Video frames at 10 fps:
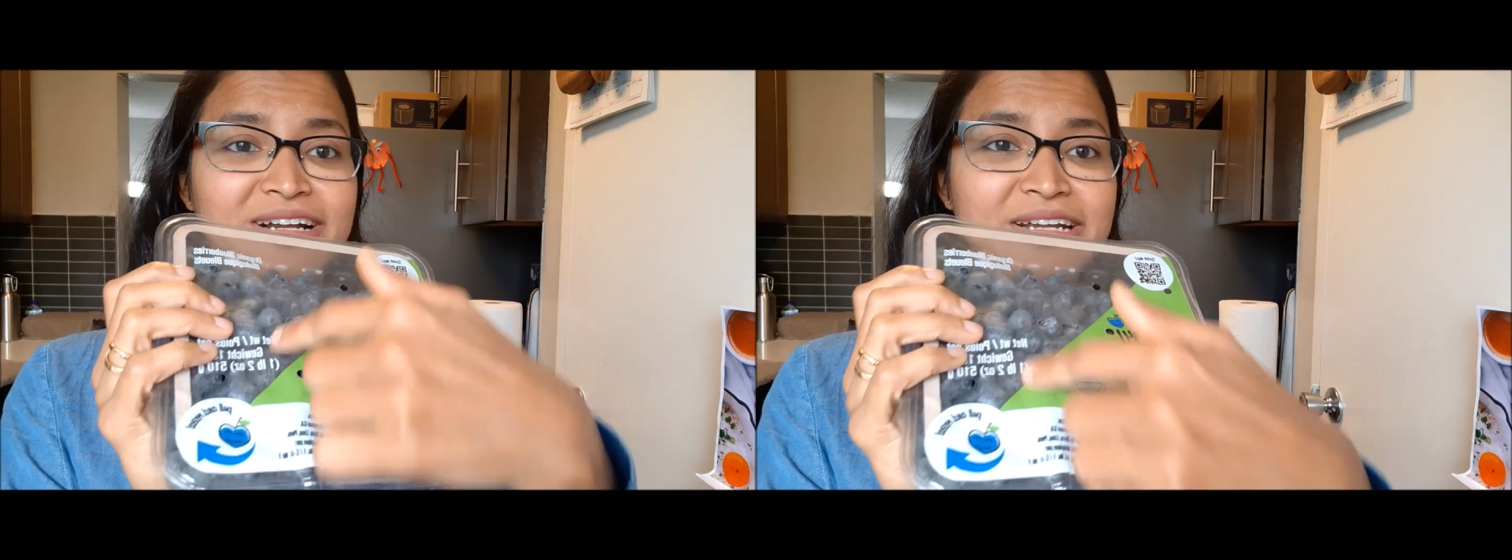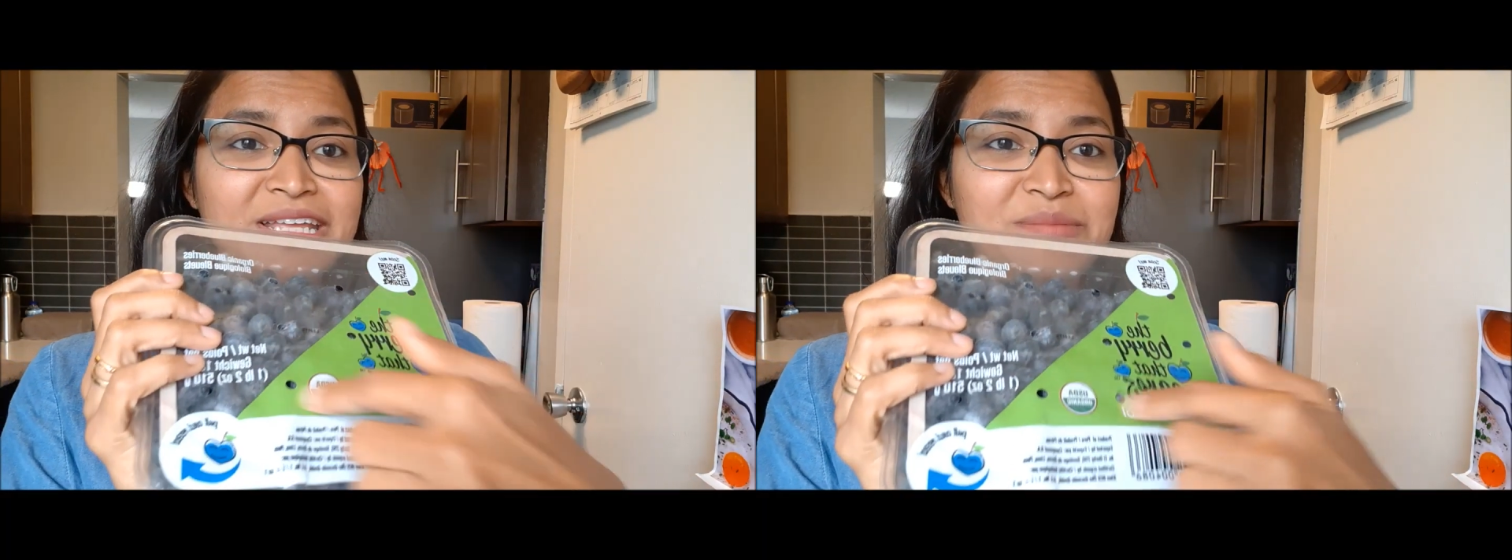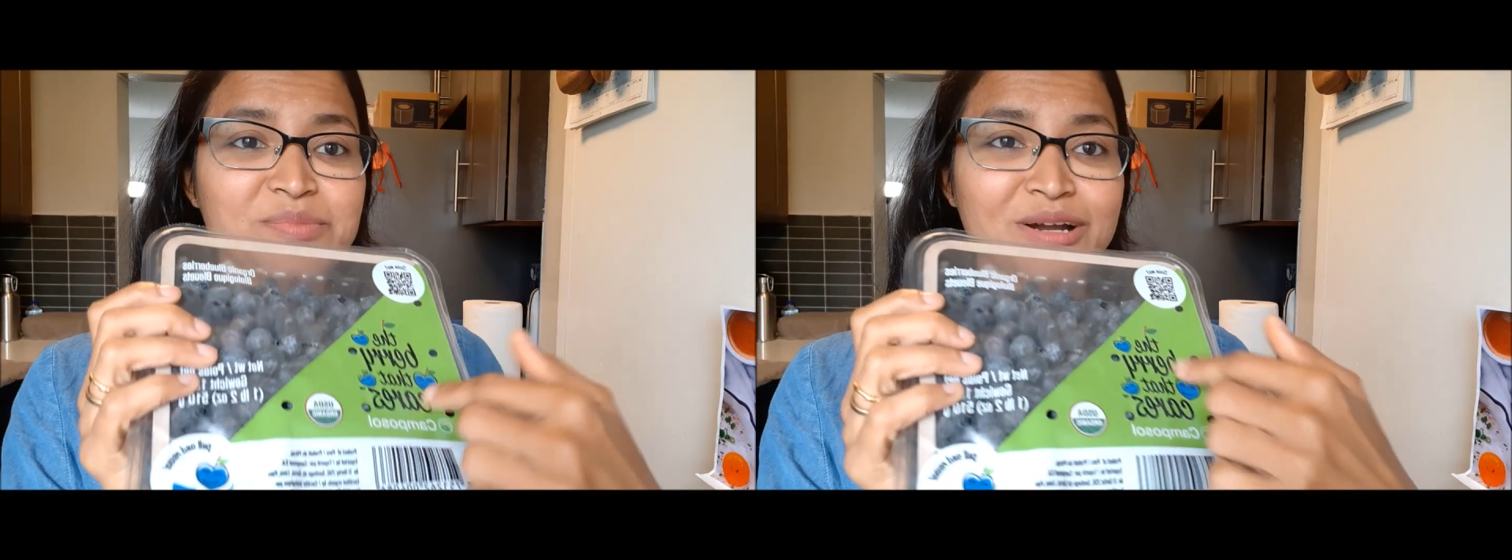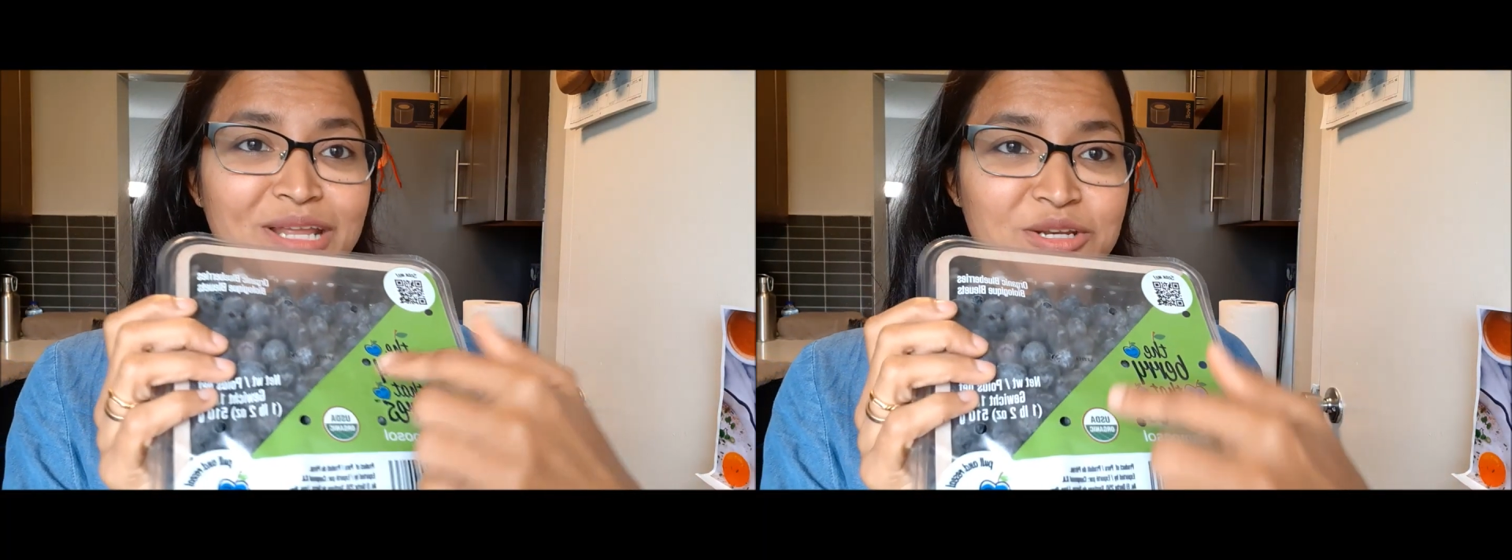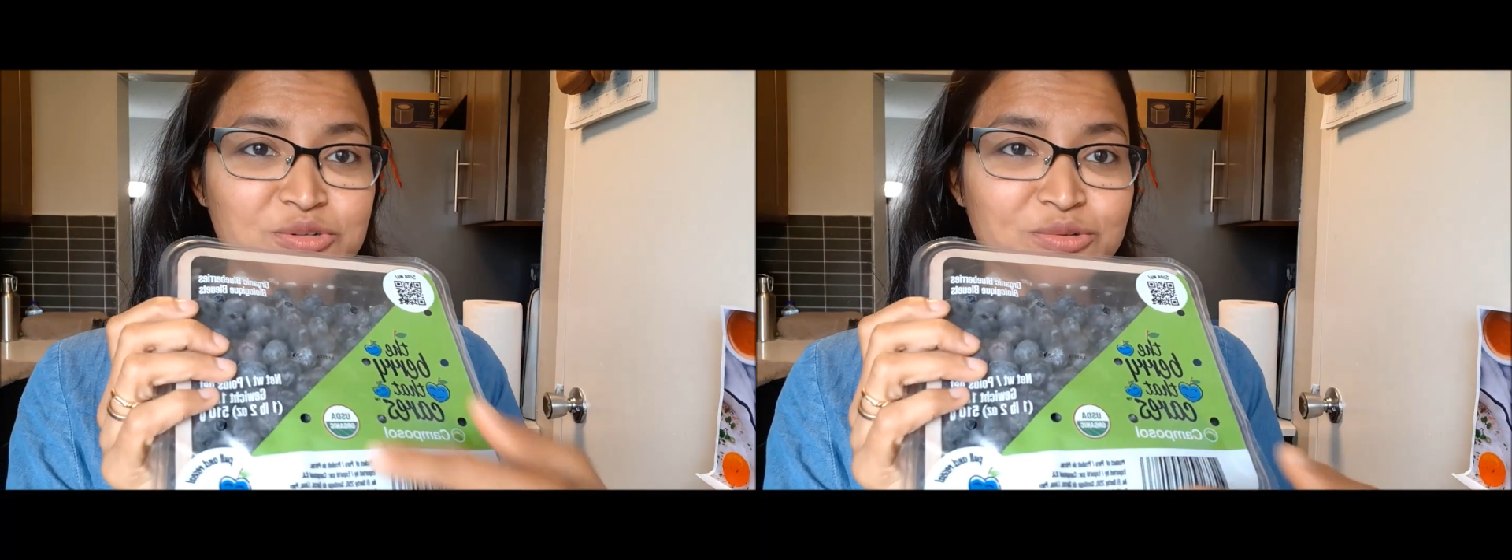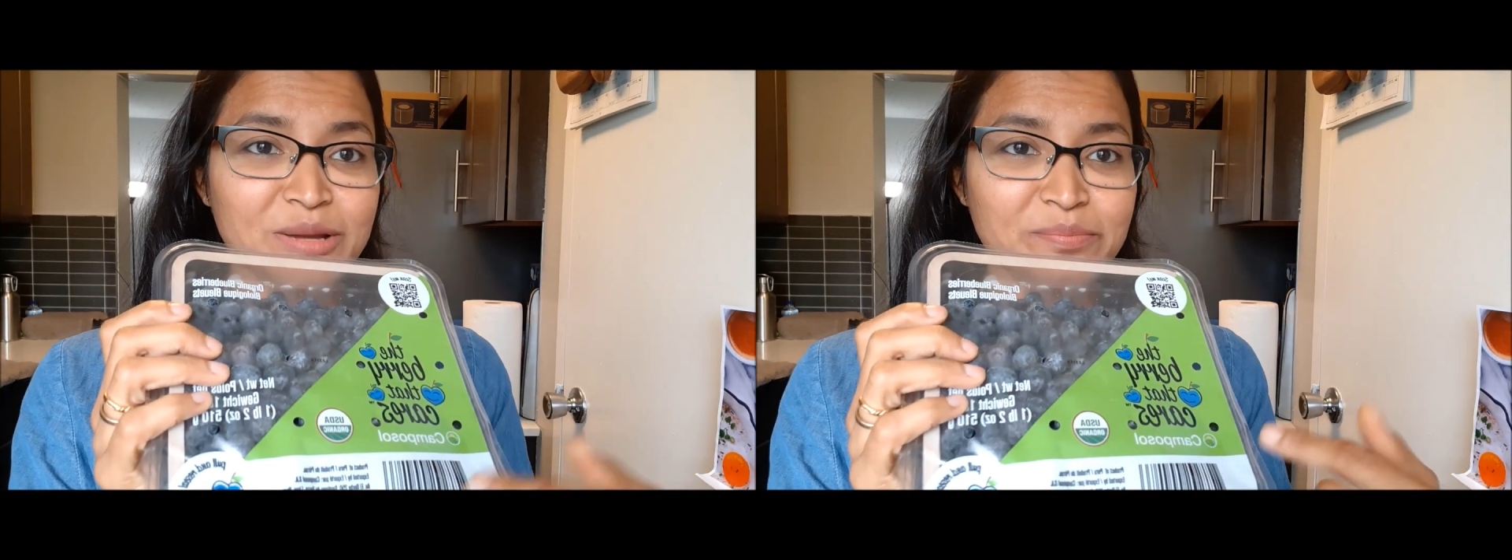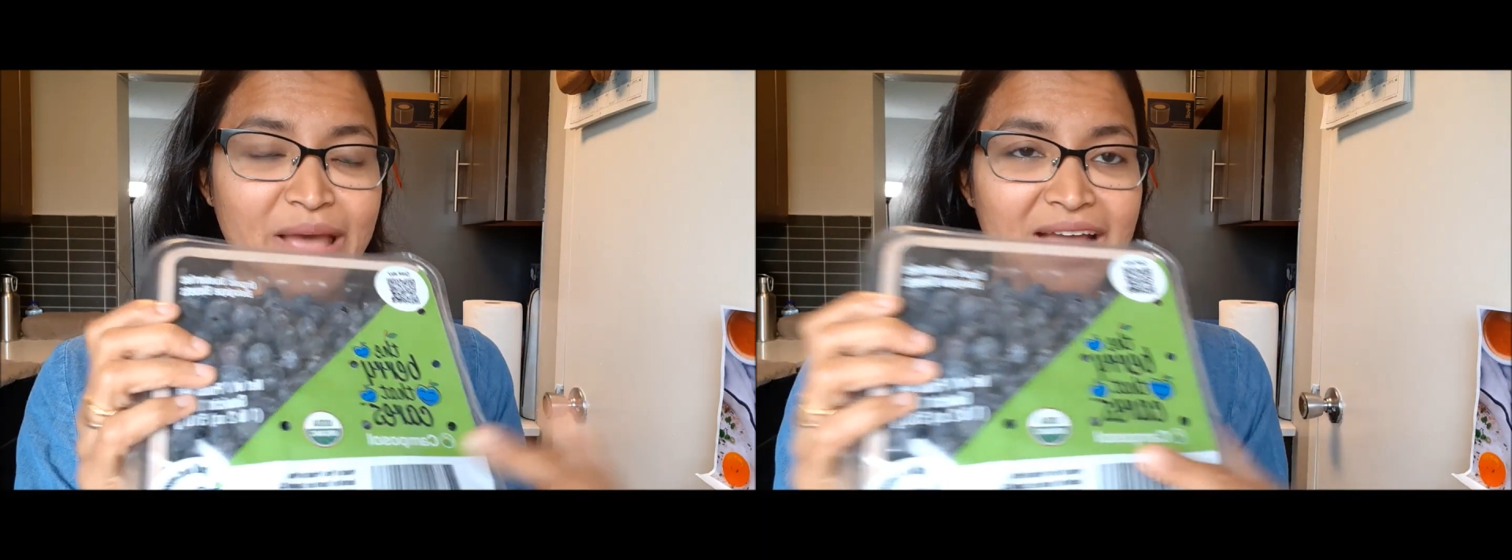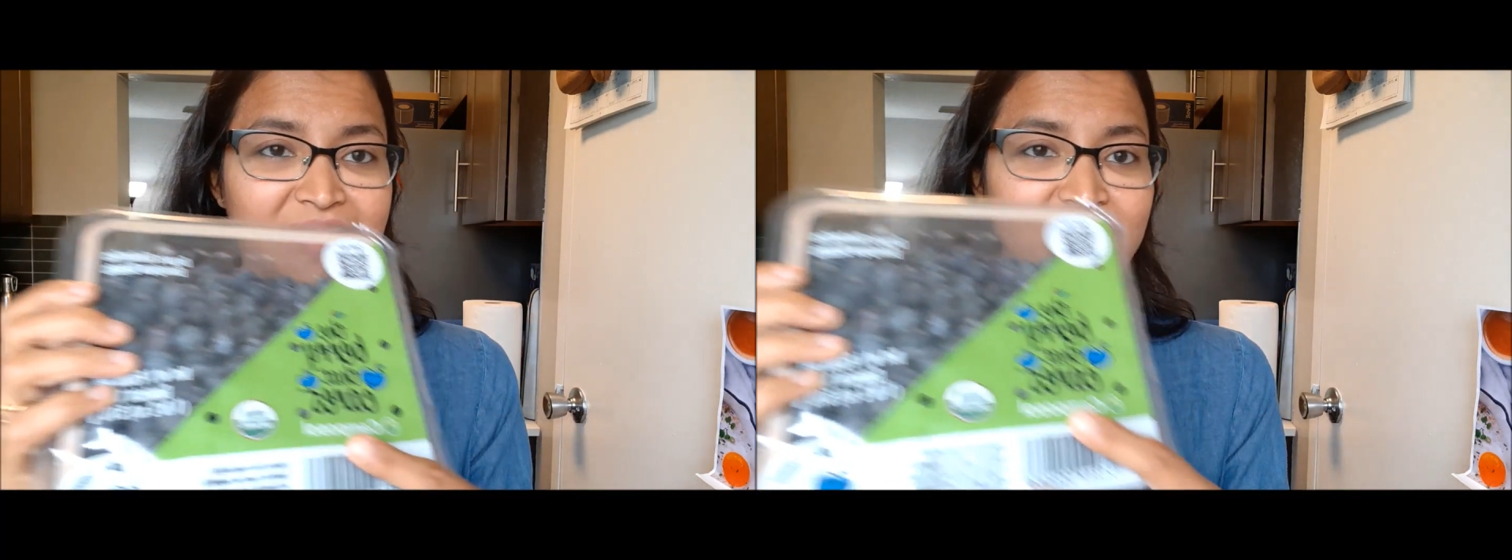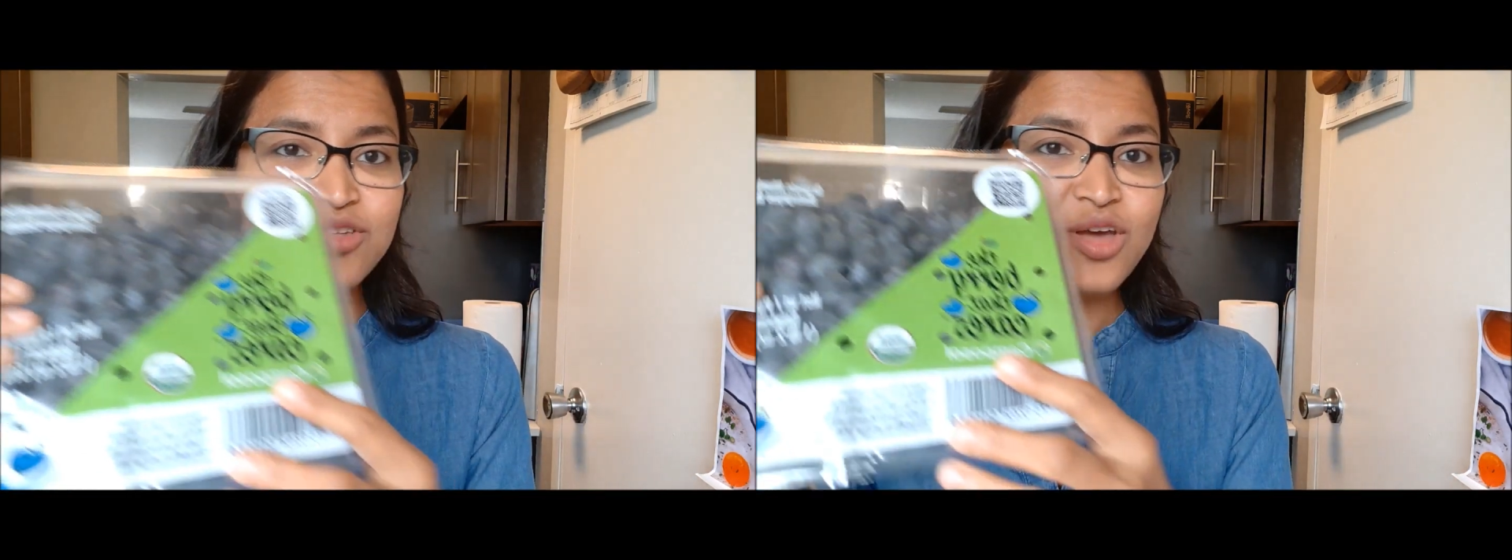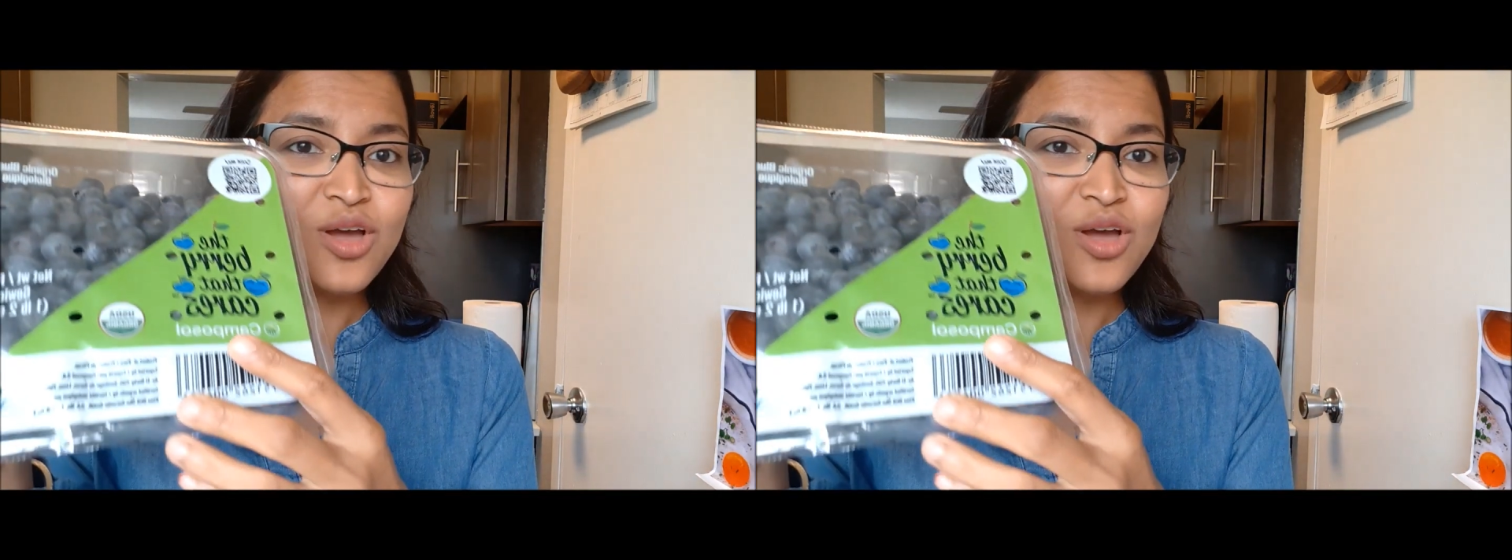deeper into the package,